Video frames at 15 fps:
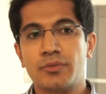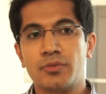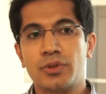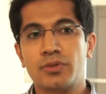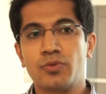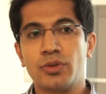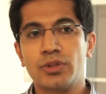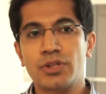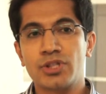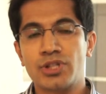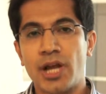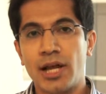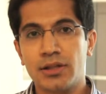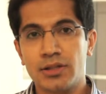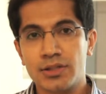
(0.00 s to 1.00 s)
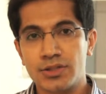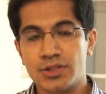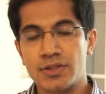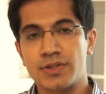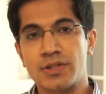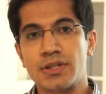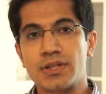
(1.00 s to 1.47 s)
But one of the
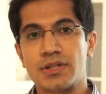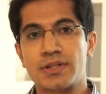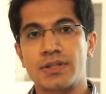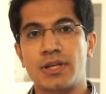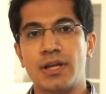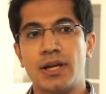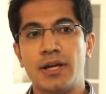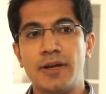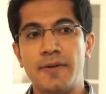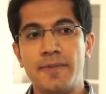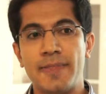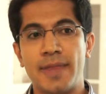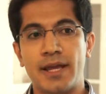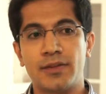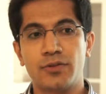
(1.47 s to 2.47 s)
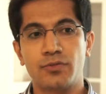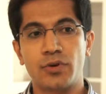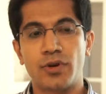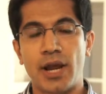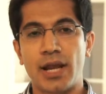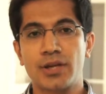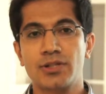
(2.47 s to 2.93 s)
challenges is that
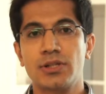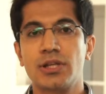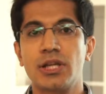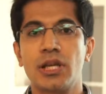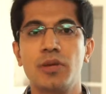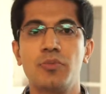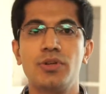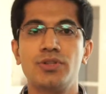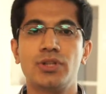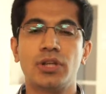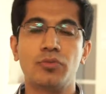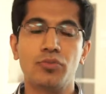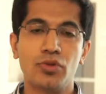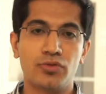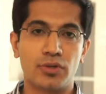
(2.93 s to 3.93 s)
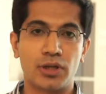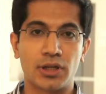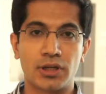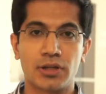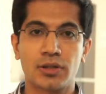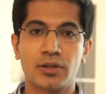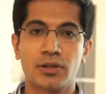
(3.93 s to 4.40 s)
we're actually imaging
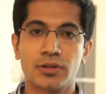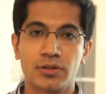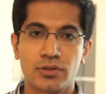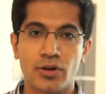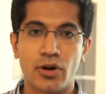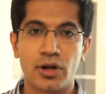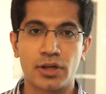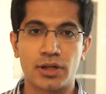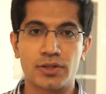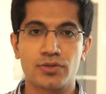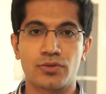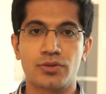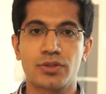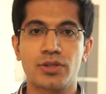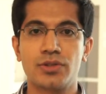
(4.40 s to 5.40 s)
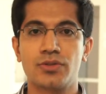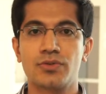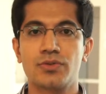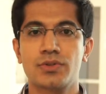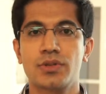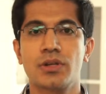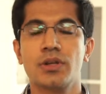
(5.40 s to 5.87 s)
moving targets or
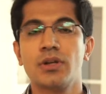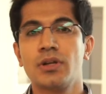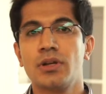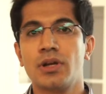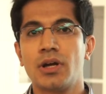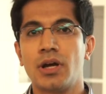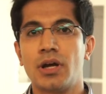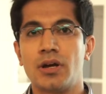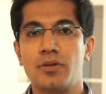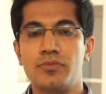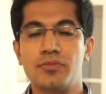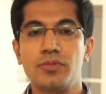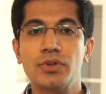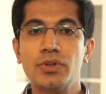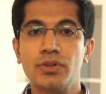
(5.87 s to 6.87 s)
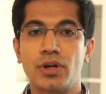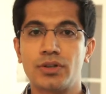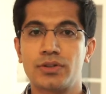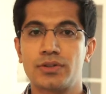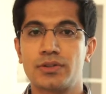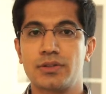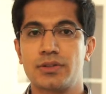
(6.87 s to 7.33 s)
tissues.
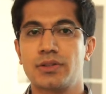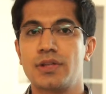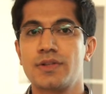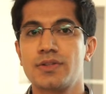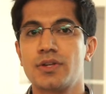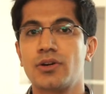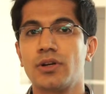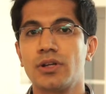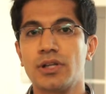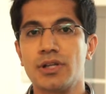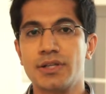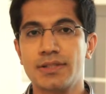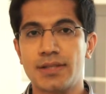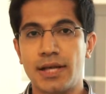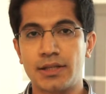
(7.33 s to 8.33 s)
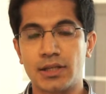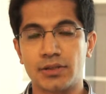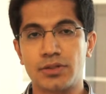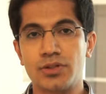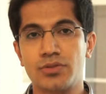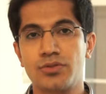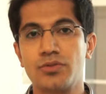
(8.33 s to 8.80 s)
Not necessarily static
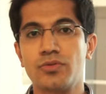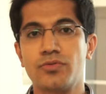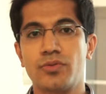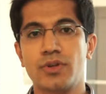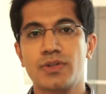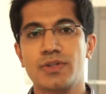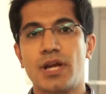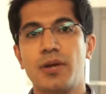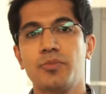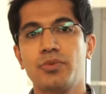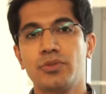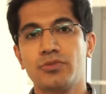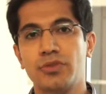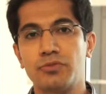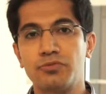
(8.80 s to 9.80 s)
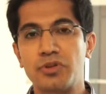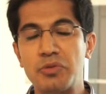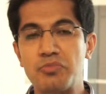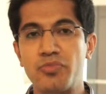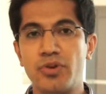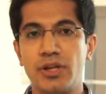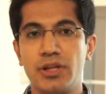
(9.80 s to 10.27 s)
tissue. For example, when we
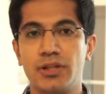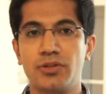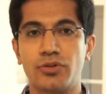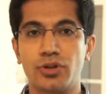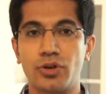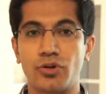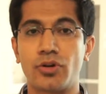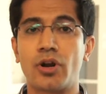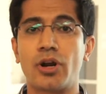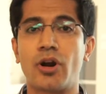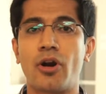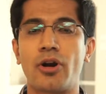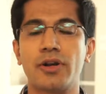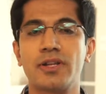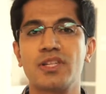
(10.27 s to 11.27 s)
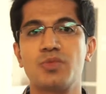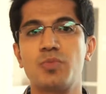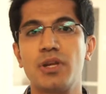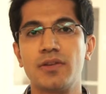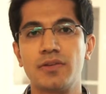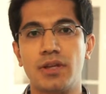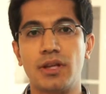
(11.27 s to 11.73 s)
breathe or your heart is
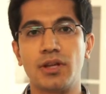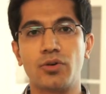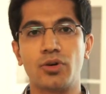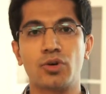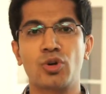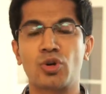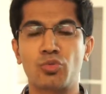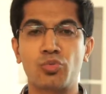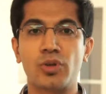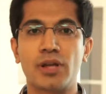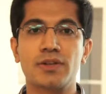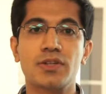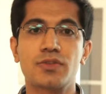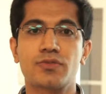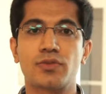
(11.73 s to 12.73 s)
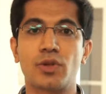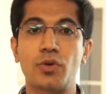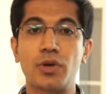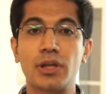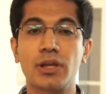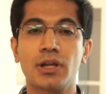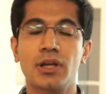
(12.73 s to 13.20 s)
beating or the blood is
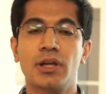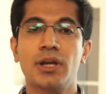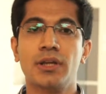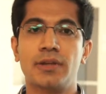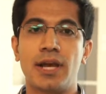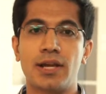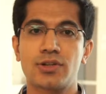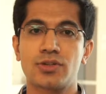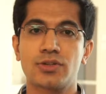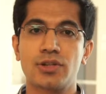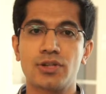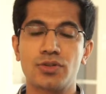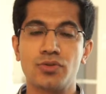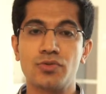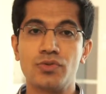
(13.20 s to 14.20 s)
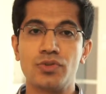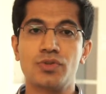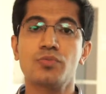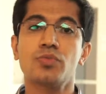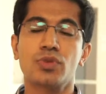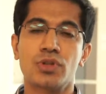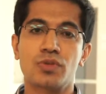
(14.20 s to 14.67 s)
flowing, the actual tissue
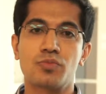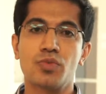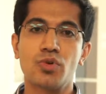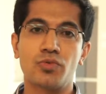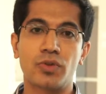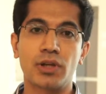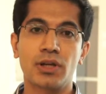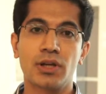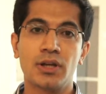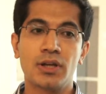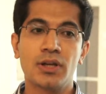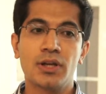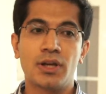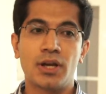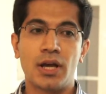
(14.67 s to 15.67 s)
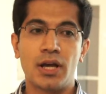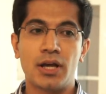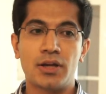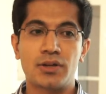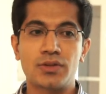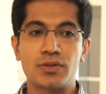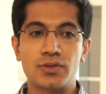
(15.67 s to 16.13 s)
is moving.
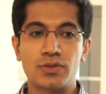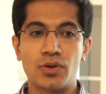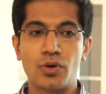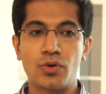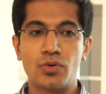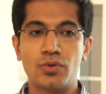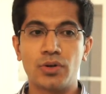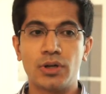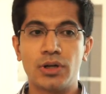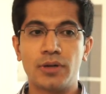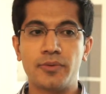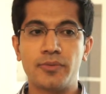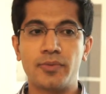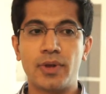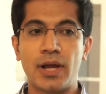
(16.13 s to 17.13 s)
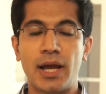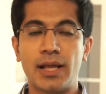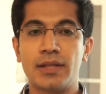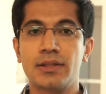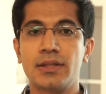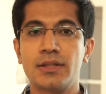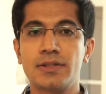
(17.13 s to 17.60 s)
And
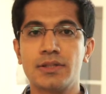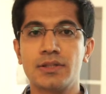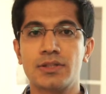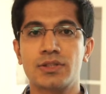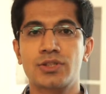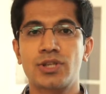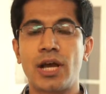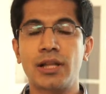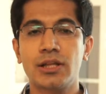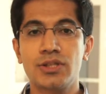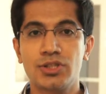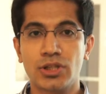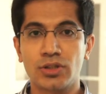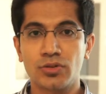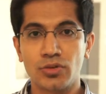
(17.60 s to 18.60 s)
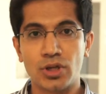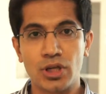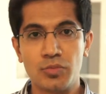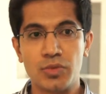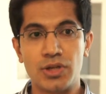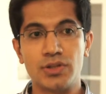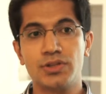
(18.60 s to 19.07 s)
this is challenging to
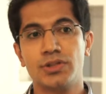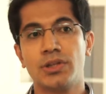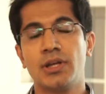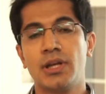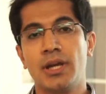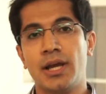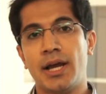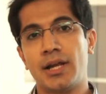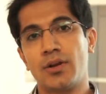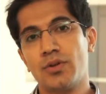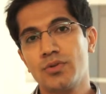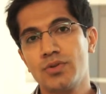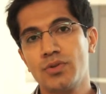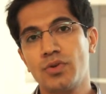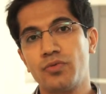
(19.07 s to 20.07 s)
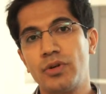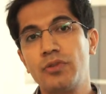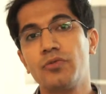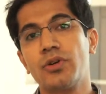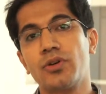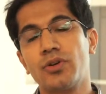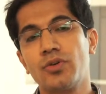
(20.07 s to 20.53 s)
image. And also
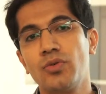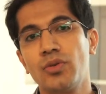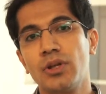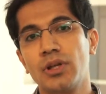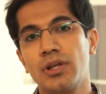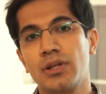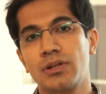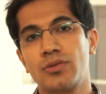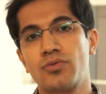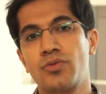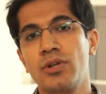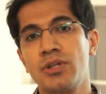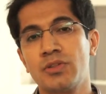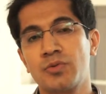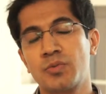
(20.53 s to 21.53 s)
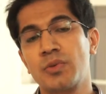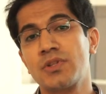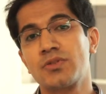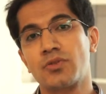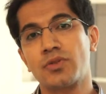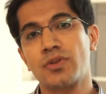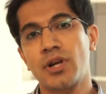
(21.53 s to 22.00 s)
when we are doing
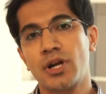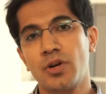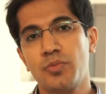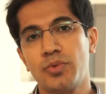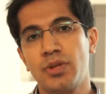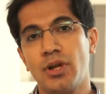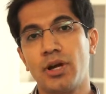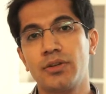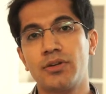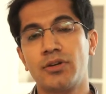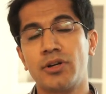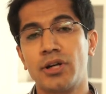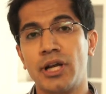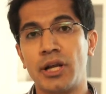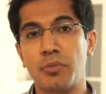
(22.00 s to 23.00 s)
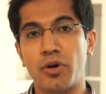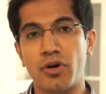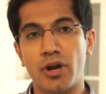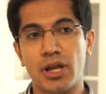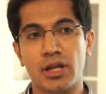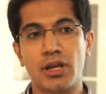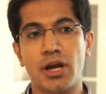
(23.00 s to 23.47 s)
treatments or therapy under
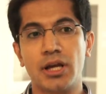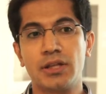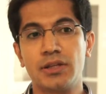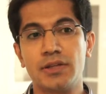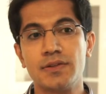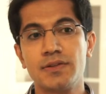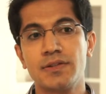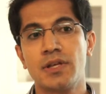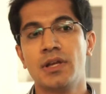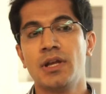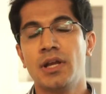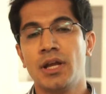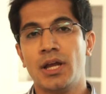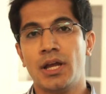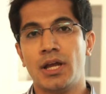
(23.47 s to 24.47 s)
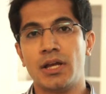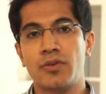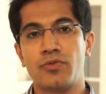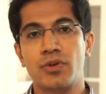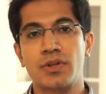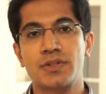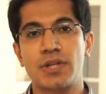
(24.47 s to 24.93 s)
MRI guidance,
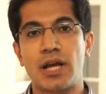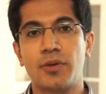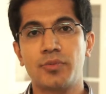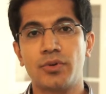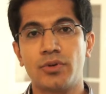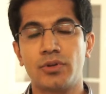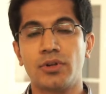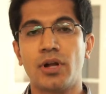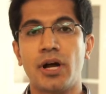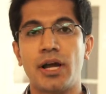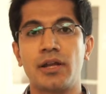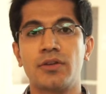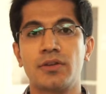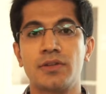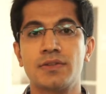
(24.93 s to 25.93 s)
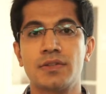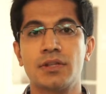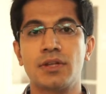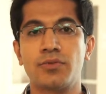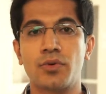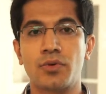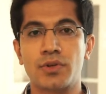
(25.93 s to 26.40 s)
for example,
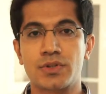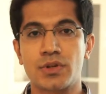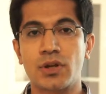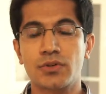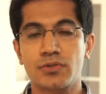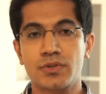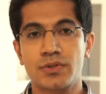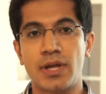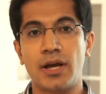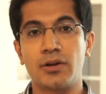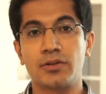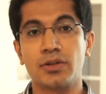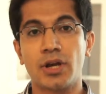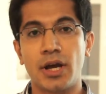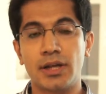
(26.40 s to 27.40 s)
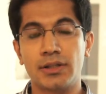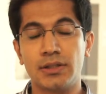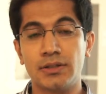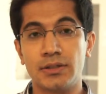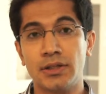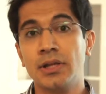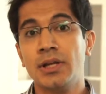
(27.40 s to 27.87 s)
high-intensity focused ultrasound
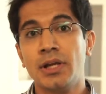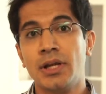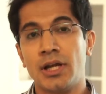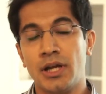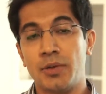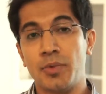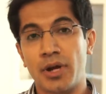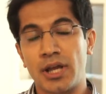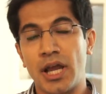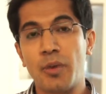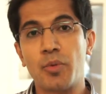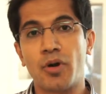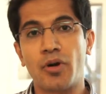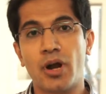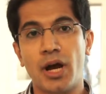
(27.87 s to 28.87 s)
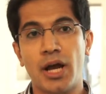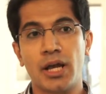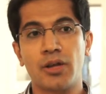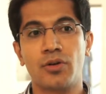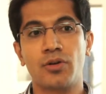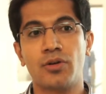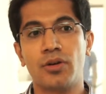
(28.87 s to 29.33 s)
guided by
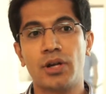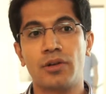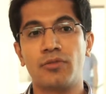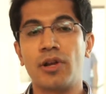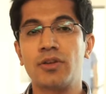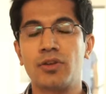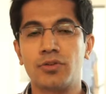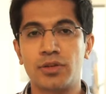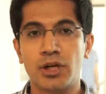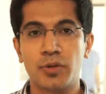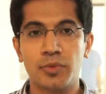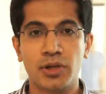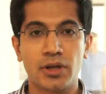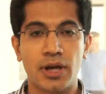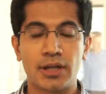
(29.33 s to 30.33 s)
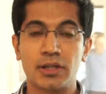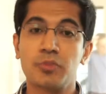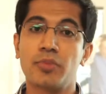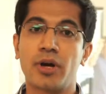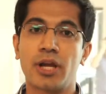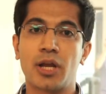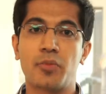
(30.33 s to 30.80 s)
MRI or radiotherapy
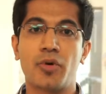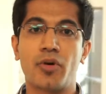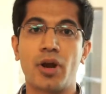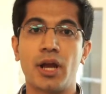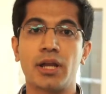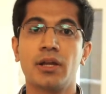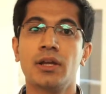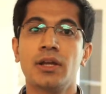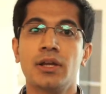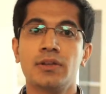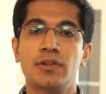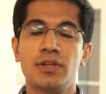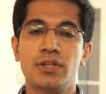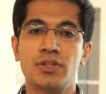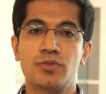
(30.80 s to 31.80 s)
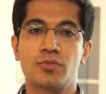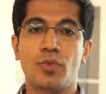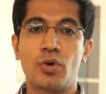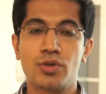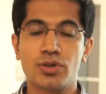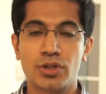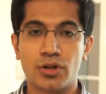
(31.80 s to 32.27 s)
guided by MRI, these
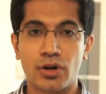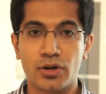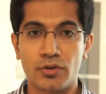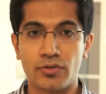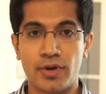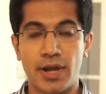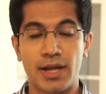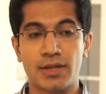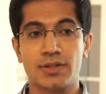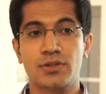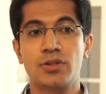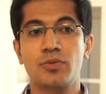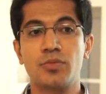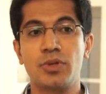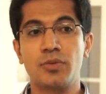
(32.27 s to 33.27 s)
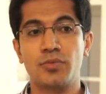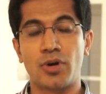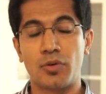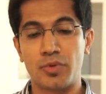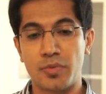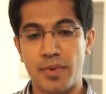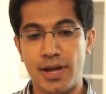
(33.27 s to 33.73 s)
motion artifacts could be
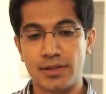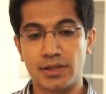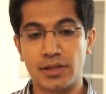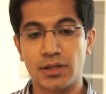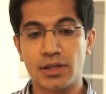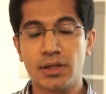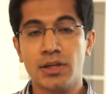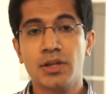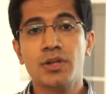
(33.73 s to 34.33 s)
problematic.